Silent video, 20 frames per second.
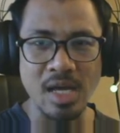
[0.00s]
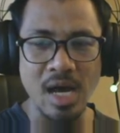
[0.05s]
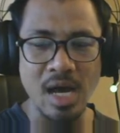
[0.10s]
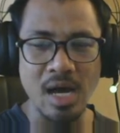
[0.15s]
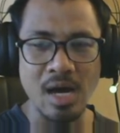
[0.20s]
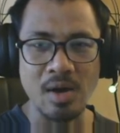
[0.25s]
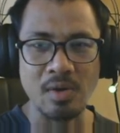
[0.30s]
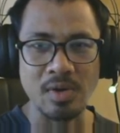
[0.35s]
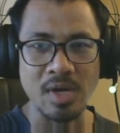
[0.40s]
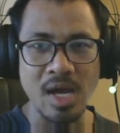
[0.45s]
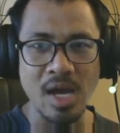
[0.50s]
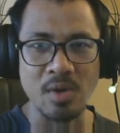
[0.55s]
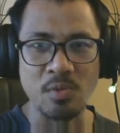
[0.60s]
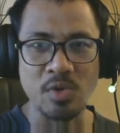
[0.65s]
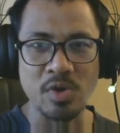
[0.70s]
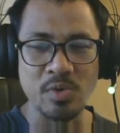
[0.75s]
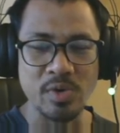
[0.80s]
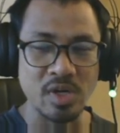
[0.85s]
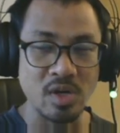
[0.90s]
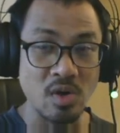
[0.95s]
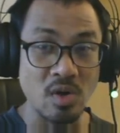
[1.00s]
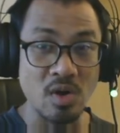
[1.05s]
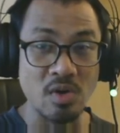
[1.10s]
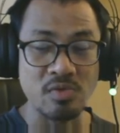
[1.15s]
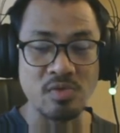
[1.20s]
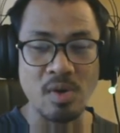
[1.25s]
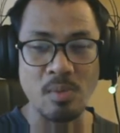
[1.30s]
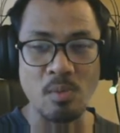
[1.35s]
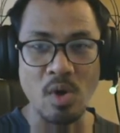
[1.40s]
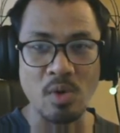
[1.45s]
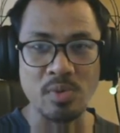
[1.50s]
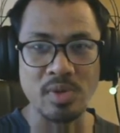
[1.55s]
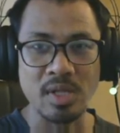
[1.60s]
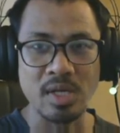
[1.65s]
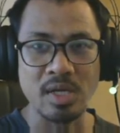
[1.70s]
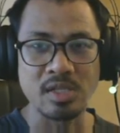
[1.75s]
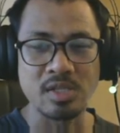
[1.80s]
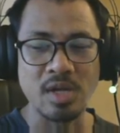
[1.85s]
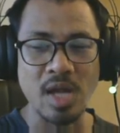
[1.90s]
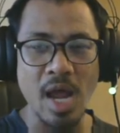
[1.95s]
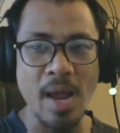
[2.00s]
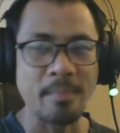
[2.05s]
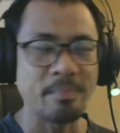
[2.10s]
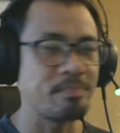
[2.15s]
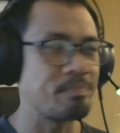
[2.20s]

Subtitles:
how can we recall from what we learned today.